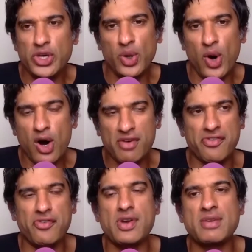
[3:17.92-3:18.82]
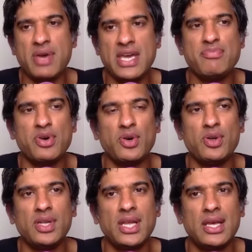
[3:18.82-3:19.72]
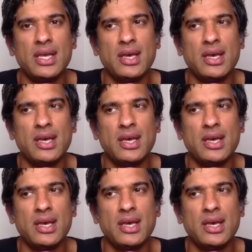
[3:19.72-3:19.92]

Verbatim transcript: you're offering people